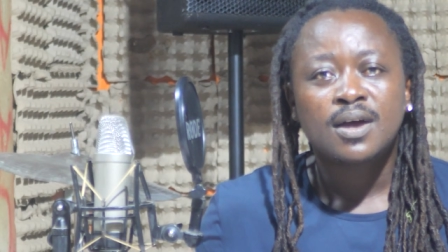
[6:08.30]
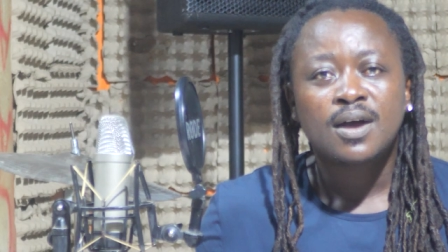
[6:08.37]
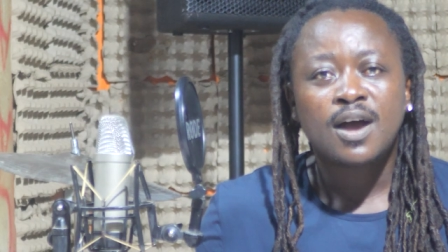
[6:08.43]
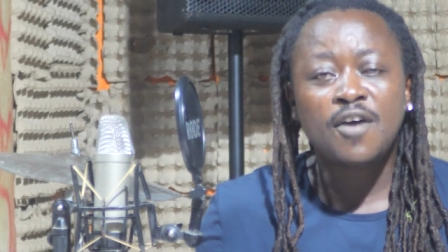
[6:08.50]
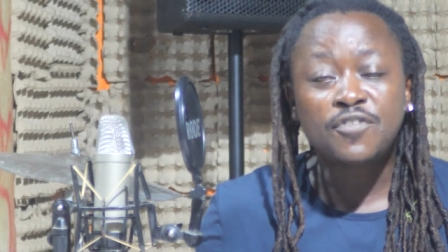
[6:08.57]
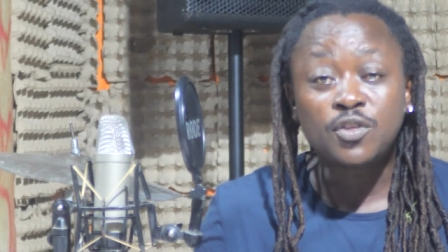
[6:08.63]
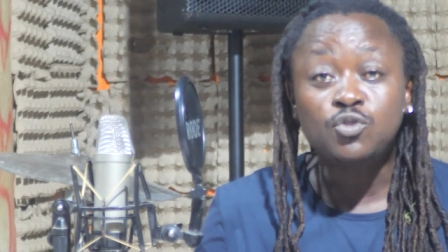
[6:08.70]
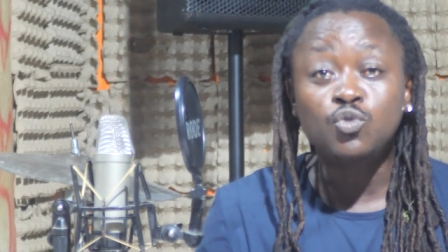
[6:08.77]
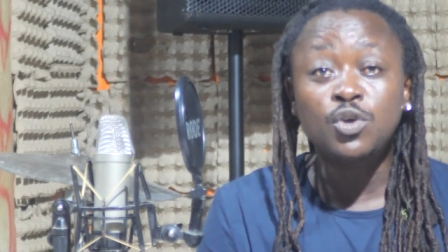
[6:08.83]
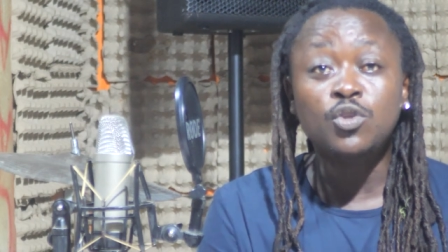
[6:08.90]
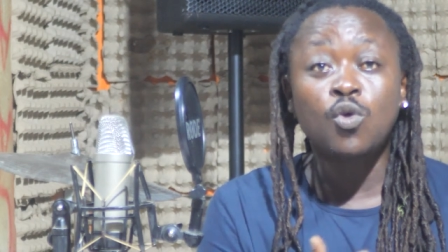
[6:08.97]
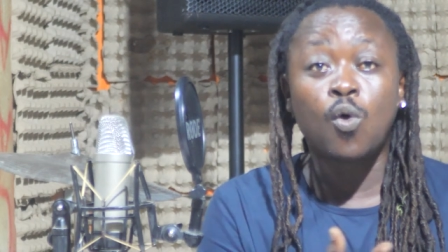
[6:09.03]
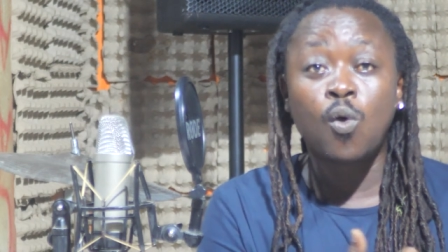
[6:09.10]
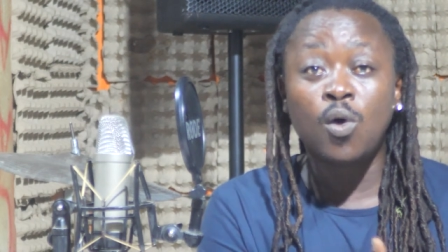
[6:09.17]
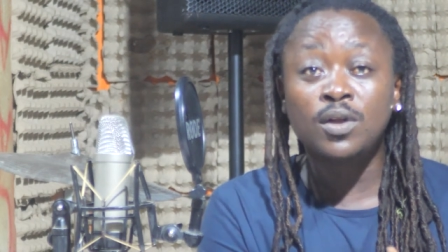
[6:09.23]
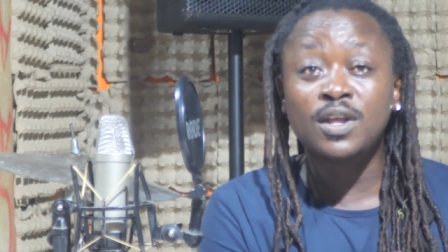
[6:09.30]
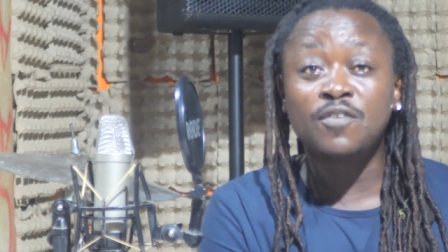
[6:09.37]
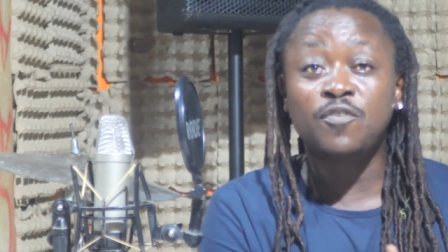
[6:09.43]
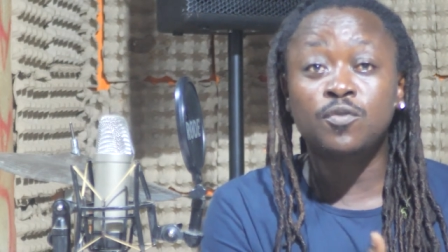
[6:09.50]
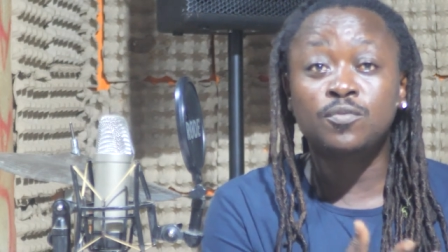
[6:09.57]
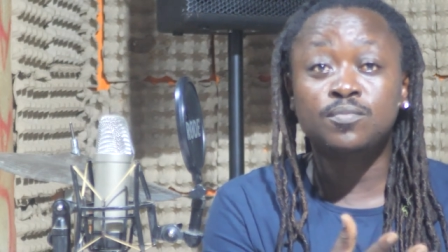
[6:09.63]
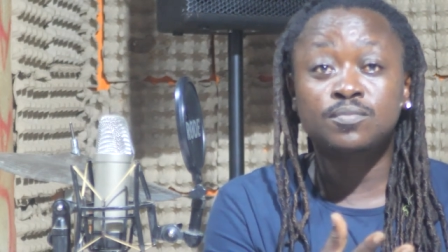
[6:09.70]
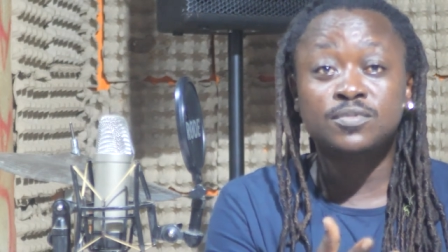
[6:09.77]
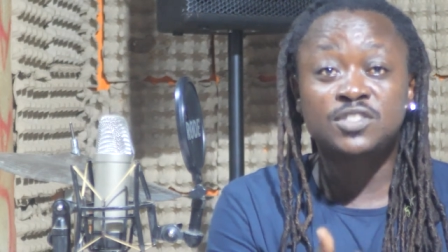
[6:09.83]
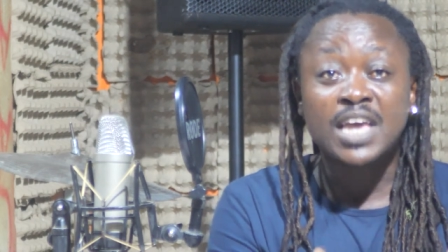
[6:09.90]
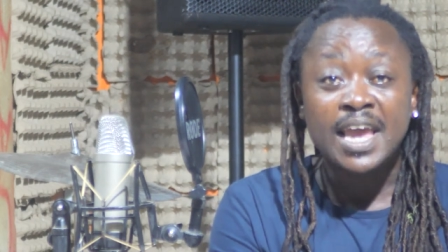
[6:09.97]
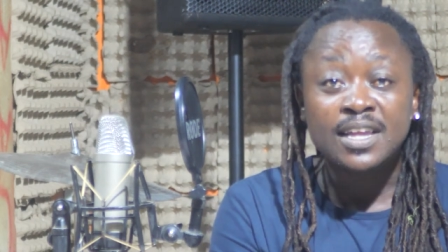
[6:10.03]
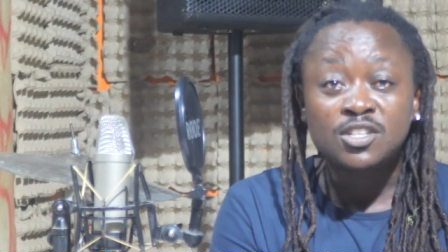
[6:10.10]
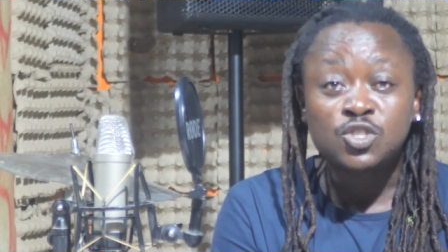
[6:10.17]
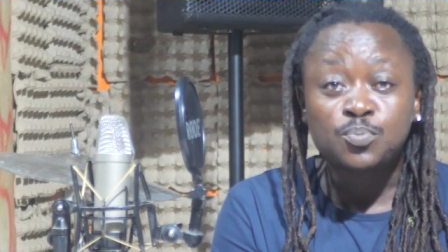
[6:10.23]
After doing all that for
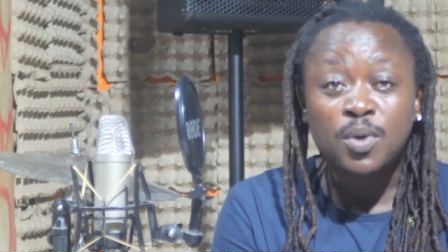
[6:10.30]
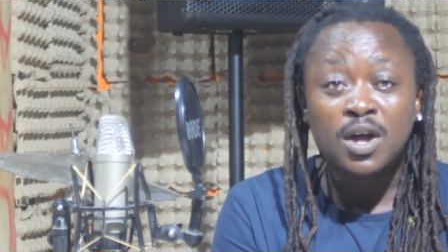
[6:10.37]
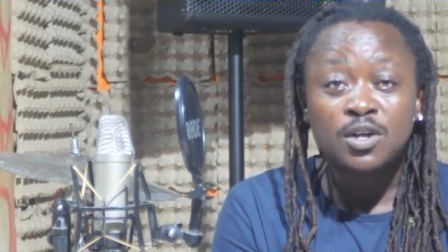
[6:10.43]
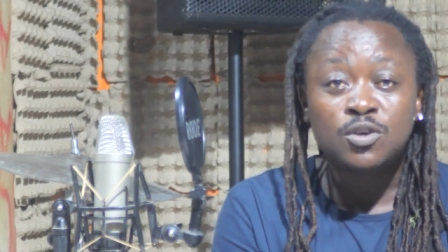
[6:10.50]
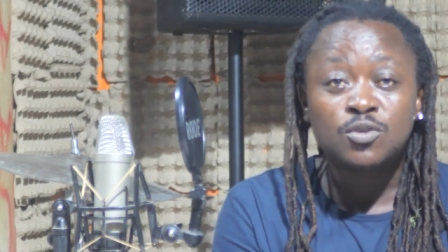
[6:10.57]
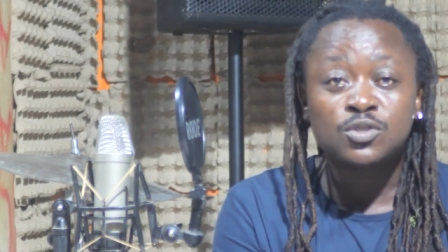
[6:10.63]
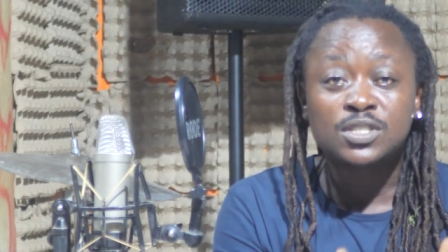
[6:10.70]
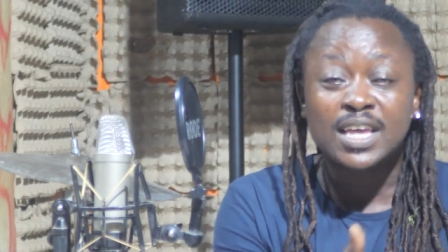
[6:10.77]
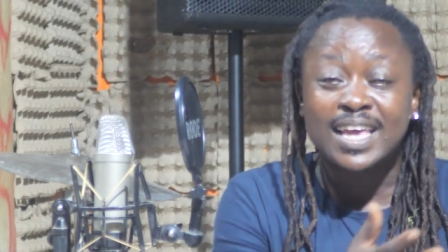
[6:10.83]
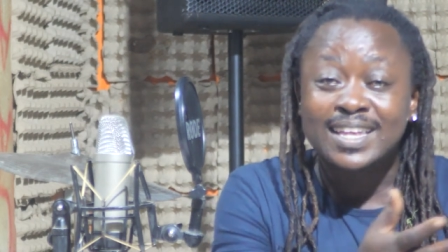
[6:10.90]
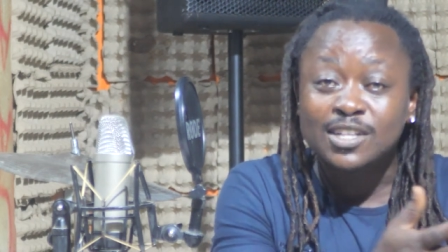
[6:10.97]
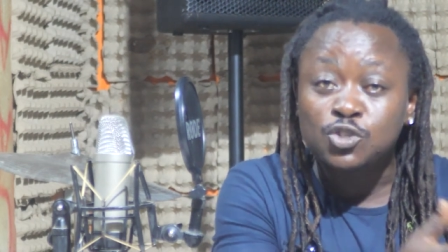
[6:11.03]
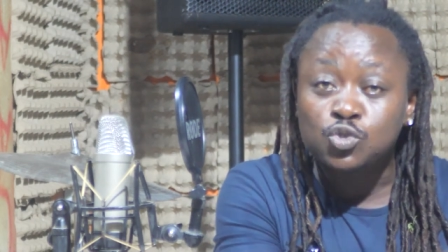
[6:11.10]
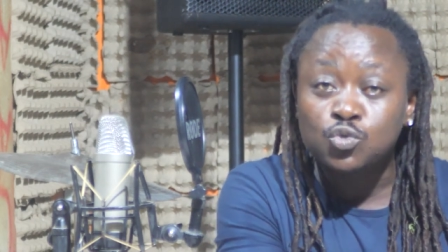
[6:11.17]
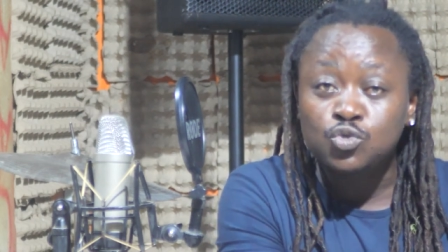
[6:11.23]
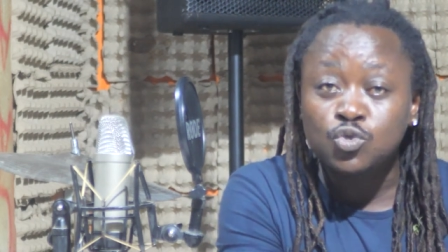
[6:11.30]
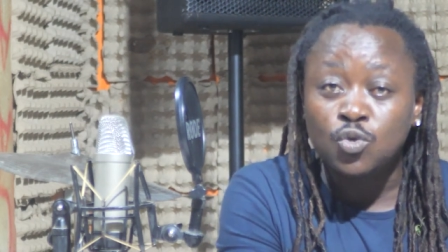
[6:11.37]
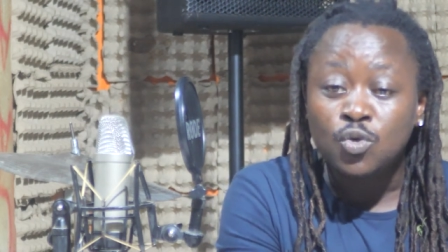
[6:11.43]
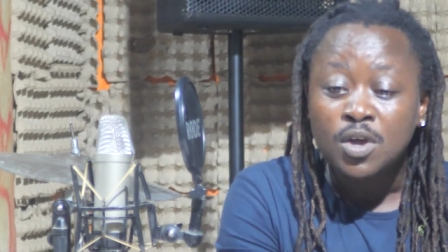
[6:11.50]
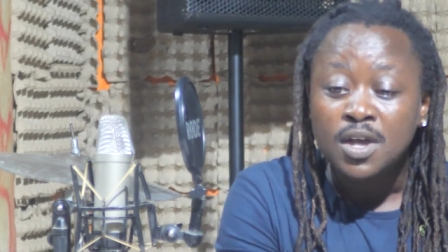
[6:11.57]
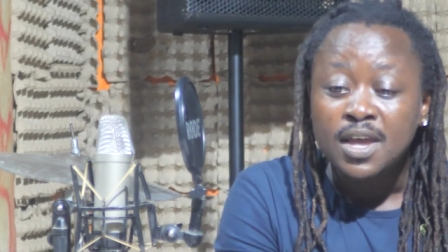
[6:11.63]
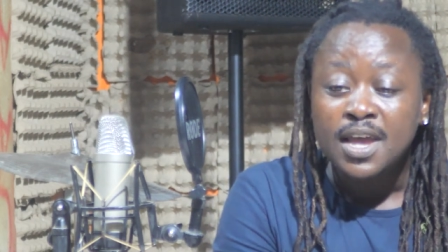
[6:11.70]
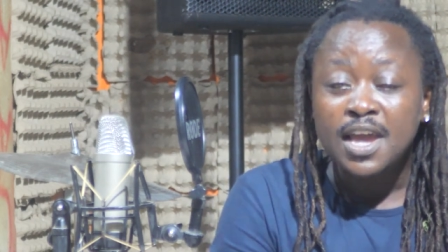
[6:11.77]
Jada Sparkles in the studio,